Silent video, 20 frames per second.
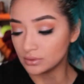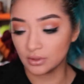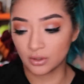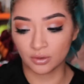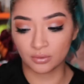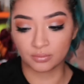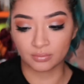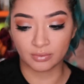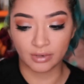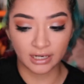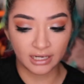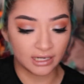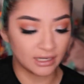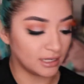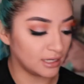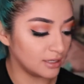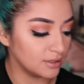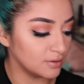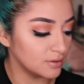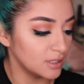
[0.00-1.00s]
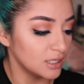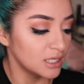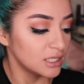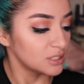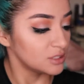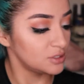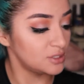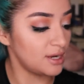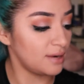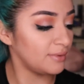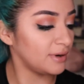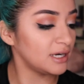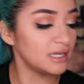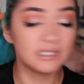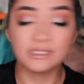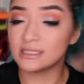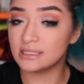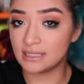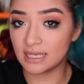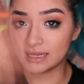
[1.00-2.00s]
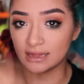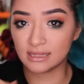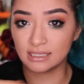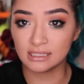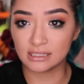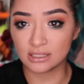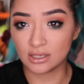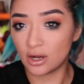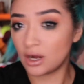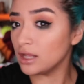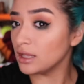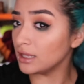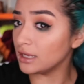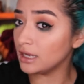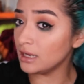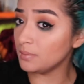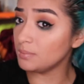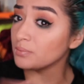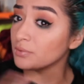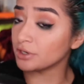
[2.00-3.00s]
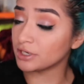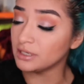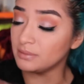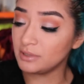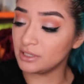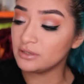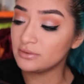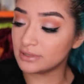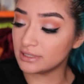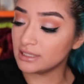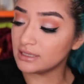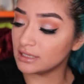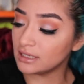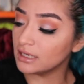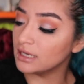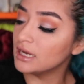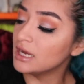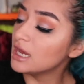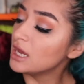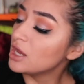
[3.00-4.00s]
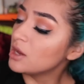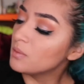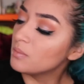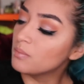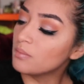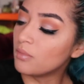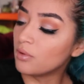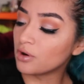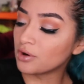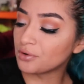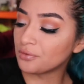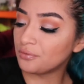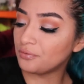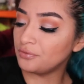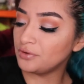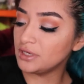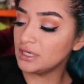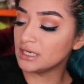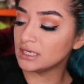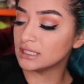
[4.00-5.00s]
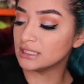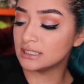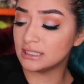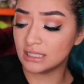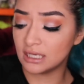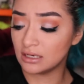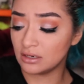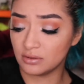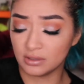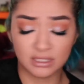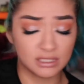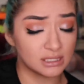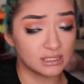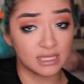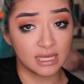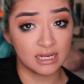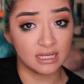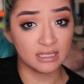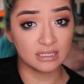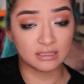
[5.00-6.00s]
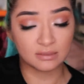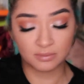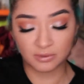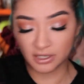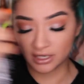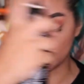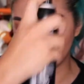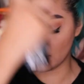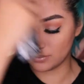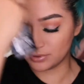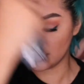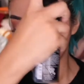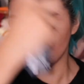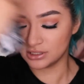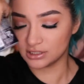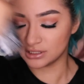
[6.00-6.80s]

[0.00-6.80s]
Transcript: Alrighty now. So now we're gonna set this all up. We're gonna be using the Morphe Continuous Setting Spray and we're gonna